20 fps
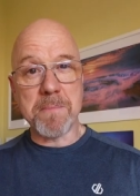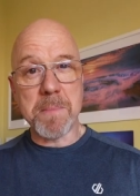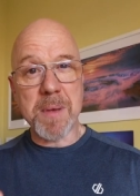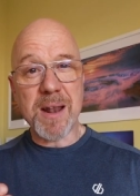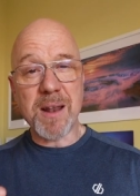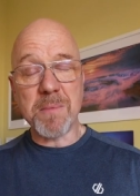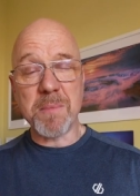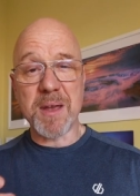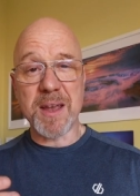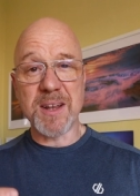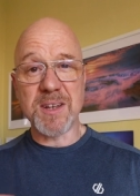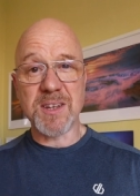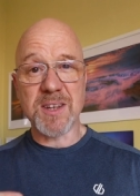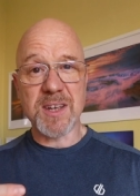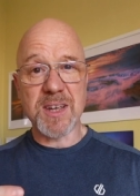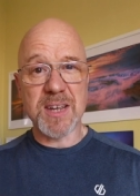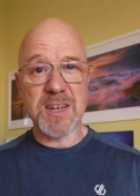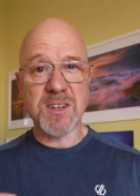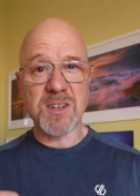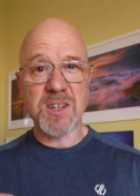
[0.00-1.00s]

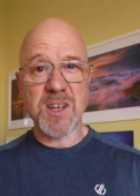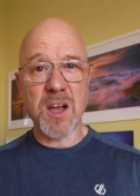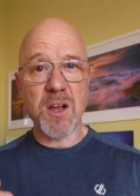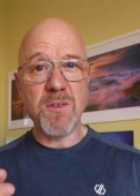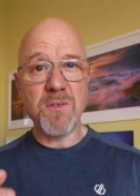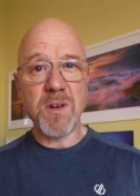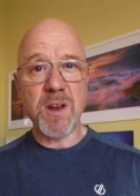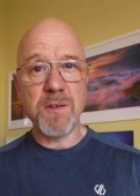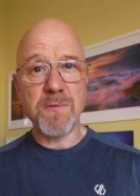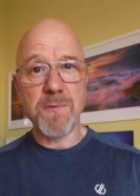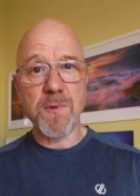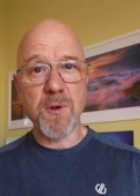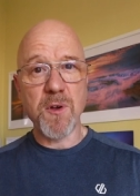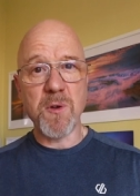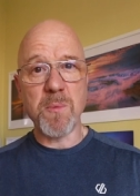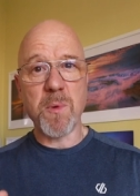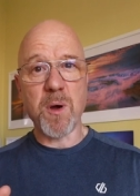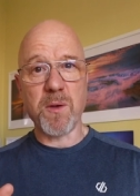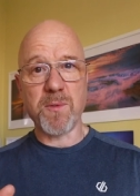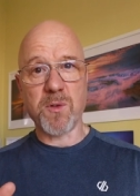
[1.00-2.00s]
millimeter is the only
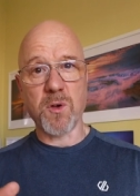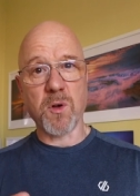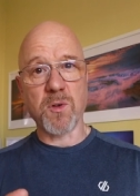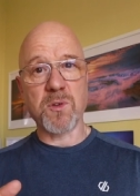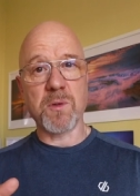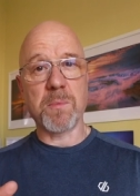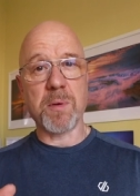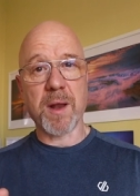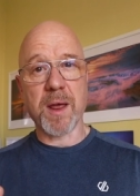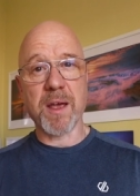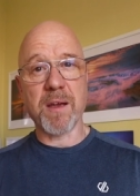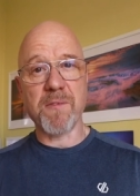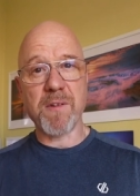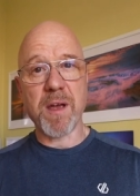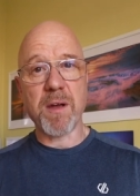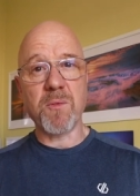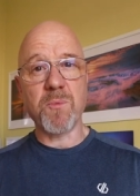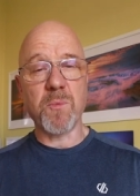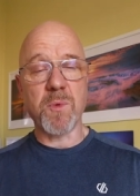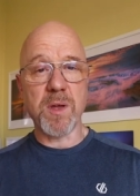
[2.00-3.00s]
room I've got to play
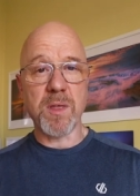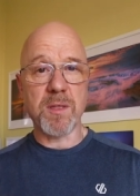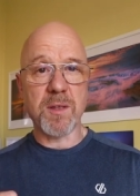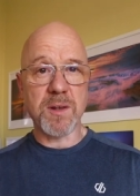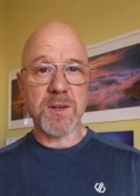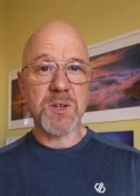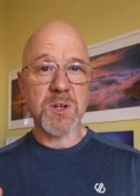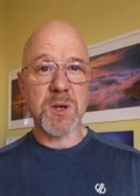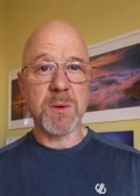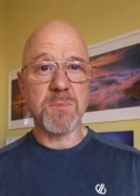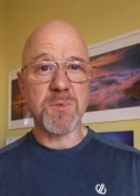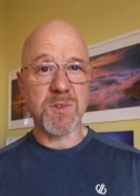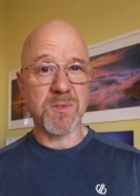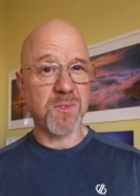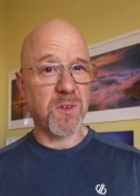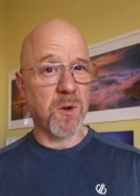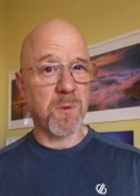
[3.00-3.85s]
around with in terms of